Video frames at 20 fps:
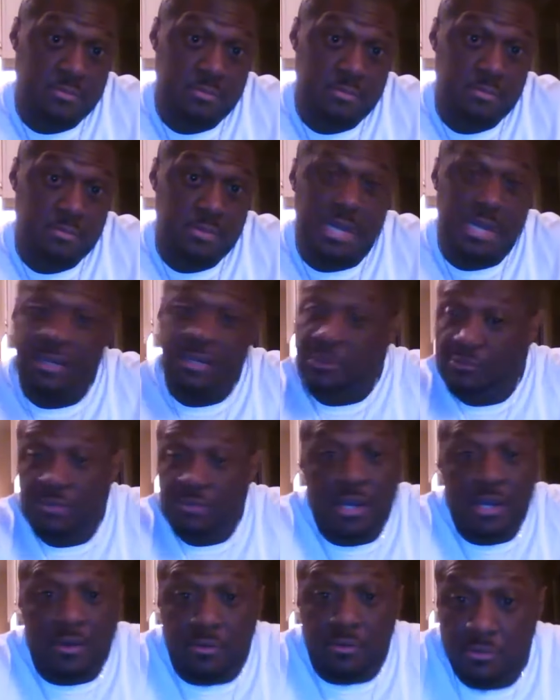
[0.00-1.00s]
I don't
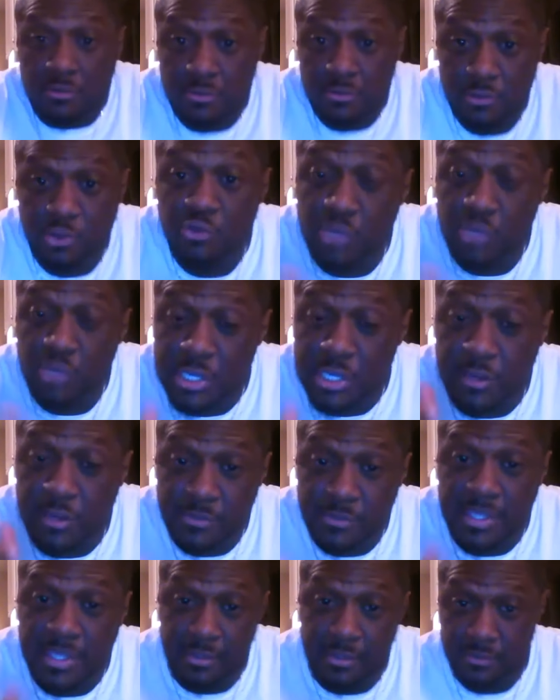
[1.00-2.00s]
know. You tell
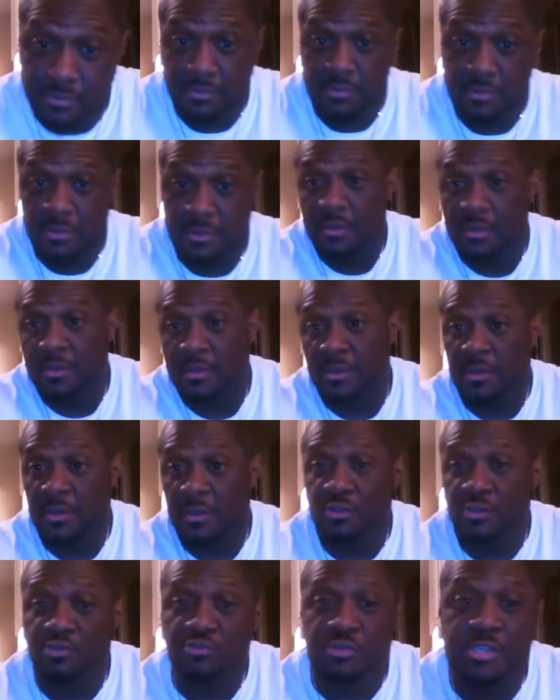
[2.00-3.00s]
me.
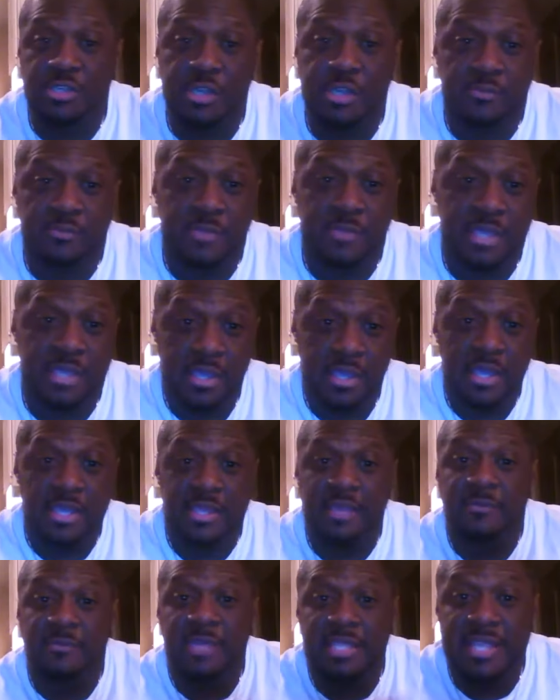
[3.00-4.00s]
You tell me. Let
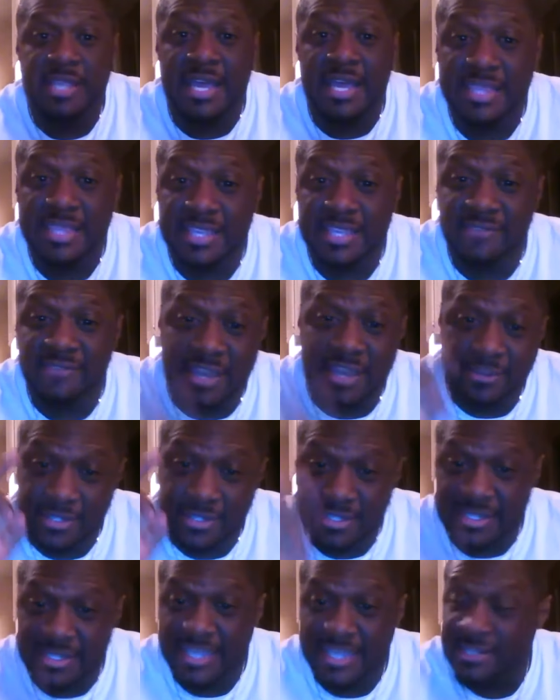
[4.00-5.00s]
me not leave out the
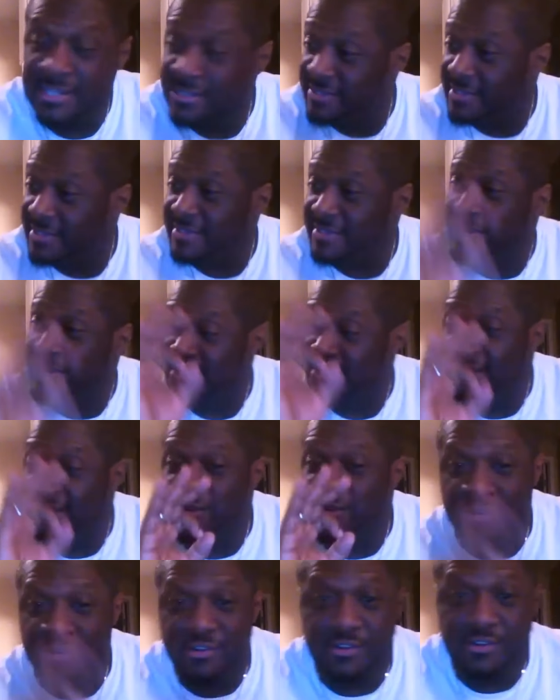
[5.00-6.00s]
ladies, as I said
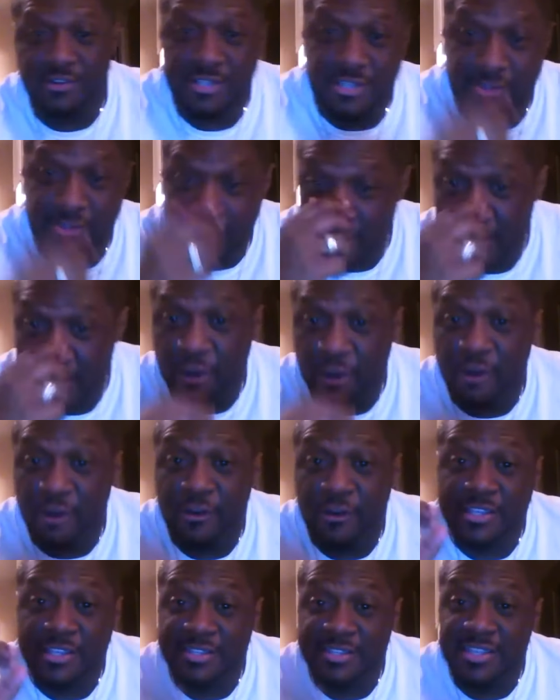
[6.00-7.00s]
earlier, our
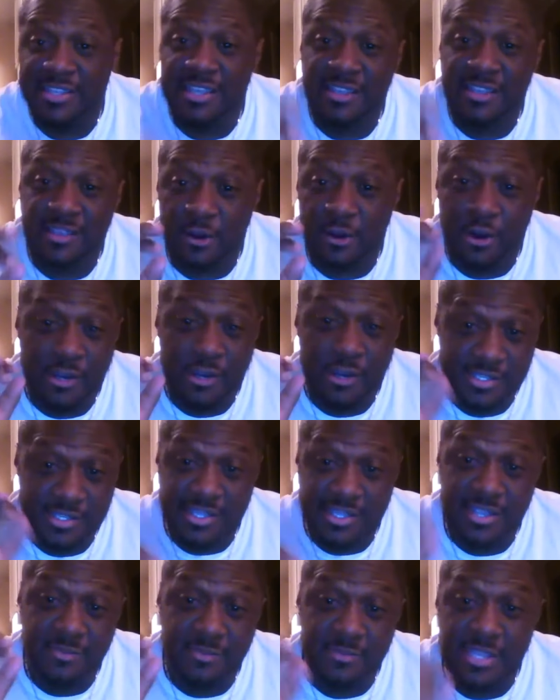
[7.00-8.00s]
esteemed
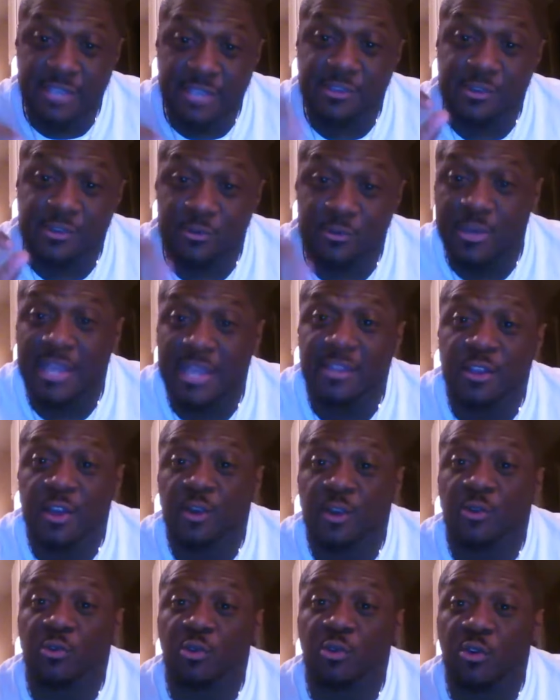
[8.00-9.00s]
Necherette,
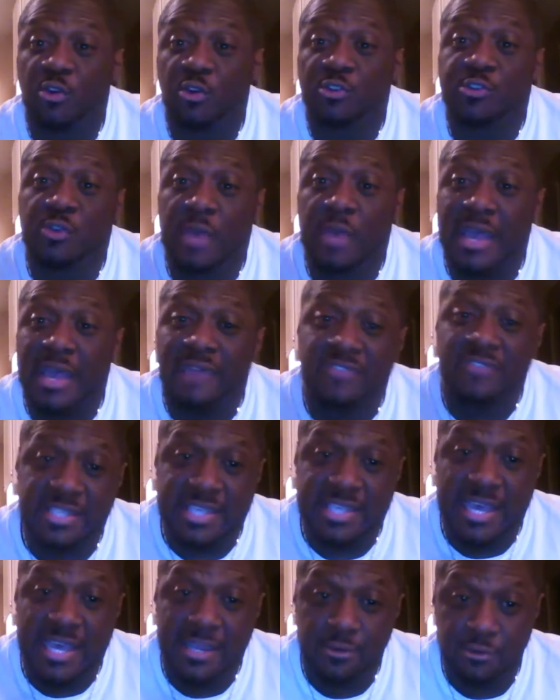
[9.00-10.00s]
who also have the
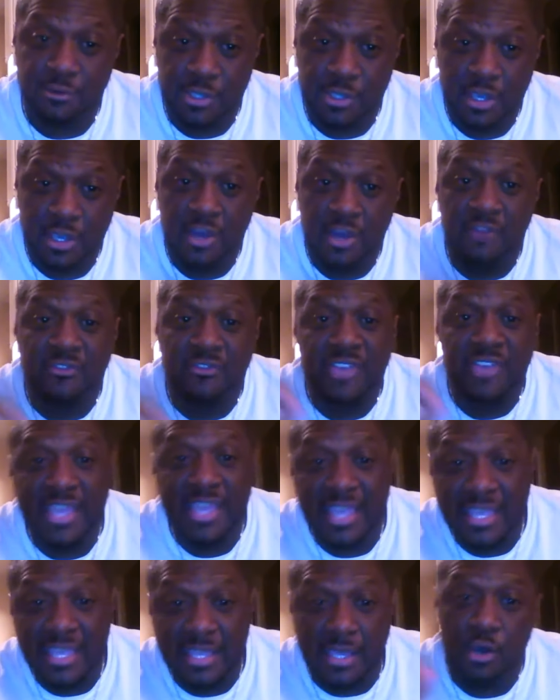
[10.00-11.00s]
titles of
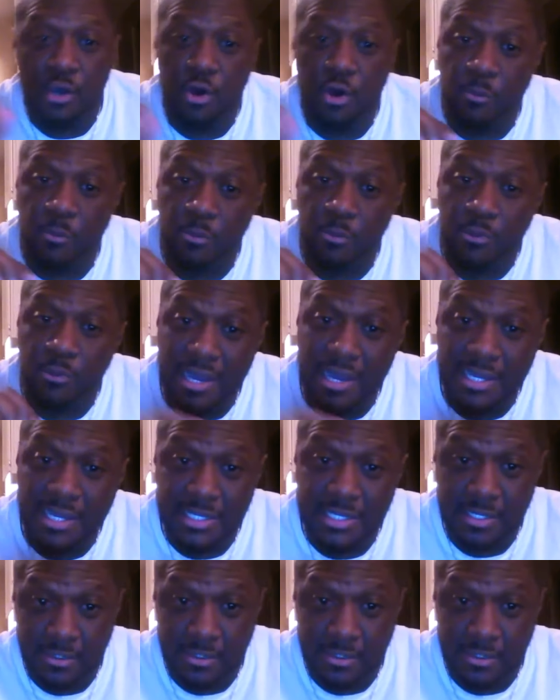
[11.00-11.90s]
Ink Obwani,